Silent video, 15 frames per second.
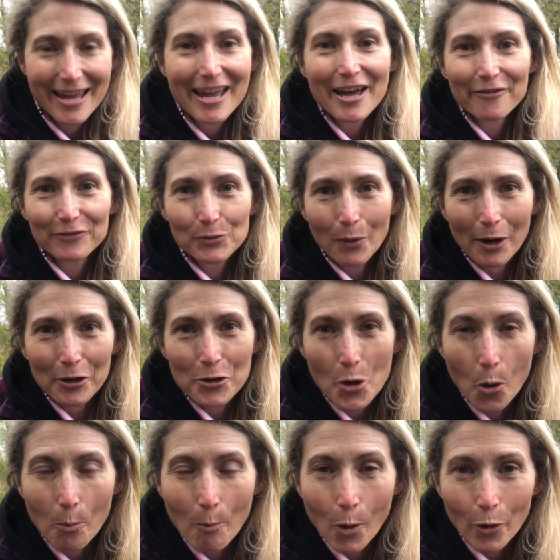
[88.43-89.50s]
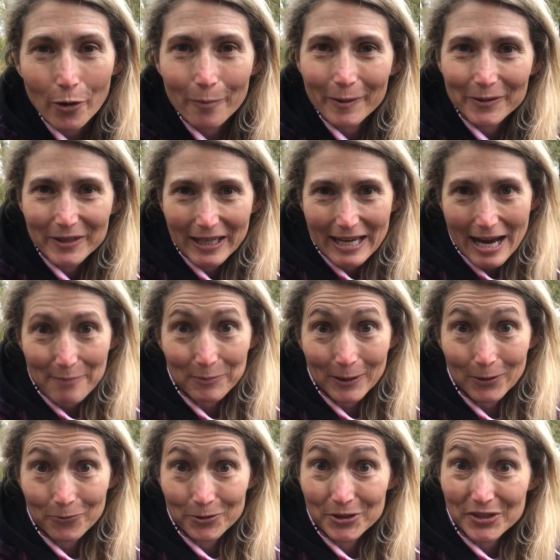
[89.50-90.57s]
If you want to know more about the
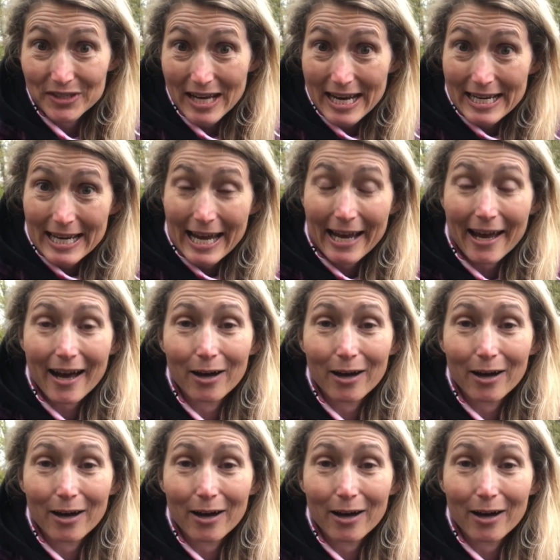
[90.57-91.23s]
campground we're staying at,